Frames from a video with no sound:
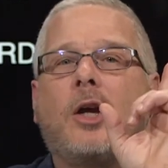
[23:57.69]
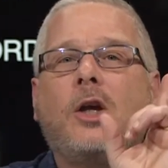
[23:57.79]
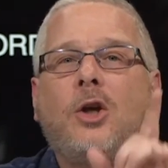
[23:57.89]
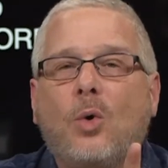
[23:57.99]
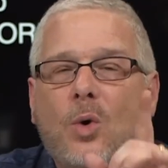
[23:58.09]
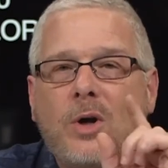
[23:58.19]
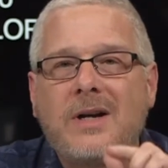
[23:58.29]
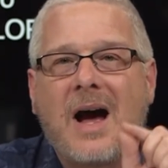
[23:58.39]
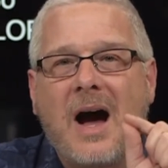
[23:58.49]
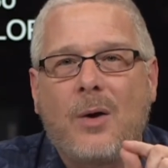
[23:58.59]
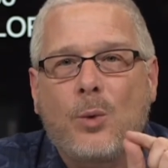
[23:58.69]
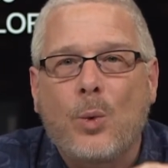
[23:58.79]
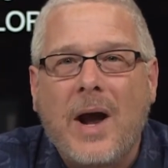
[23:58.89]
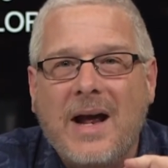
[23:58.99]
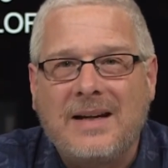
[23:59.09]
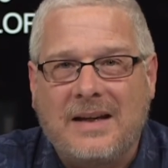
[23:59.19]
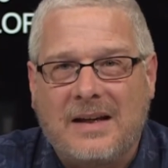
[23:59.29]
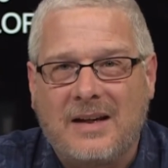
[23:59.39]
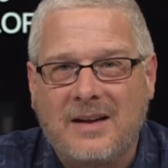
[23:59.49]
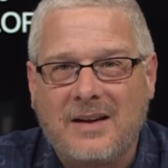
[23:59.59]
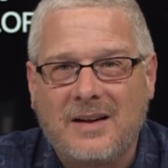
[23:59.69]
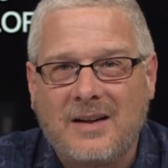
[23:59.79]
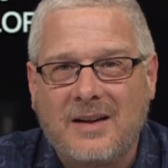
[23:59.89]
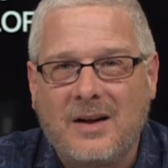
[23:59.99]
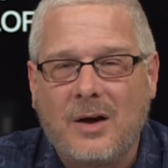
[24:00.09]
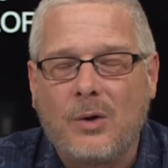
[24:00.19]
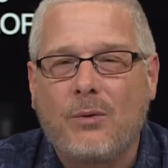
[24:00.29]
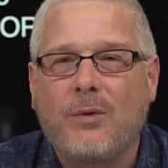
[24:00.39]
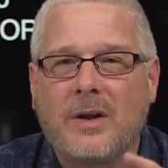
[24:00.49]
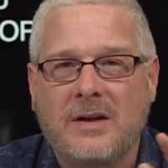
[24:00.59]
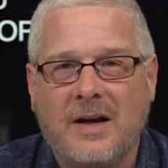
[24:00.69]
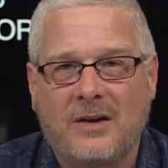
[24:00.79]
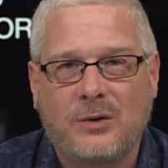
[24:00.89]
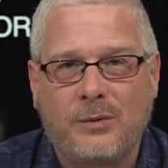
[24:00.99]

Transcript: You're not ready mm-hmm. for the next